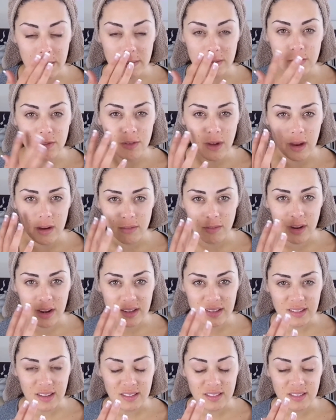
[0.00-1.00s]
It's very, very
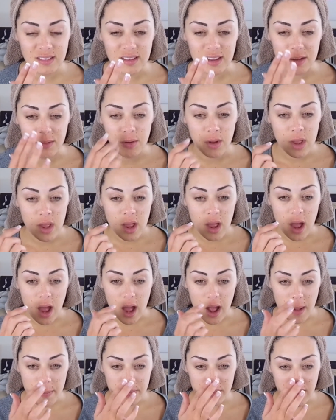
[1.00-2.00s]
sensitive,
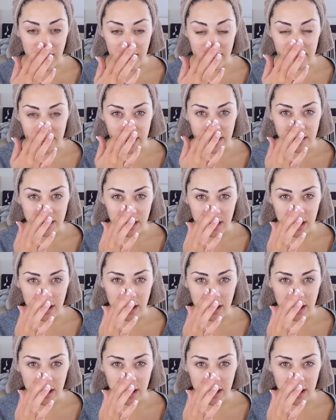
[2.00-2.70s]
and then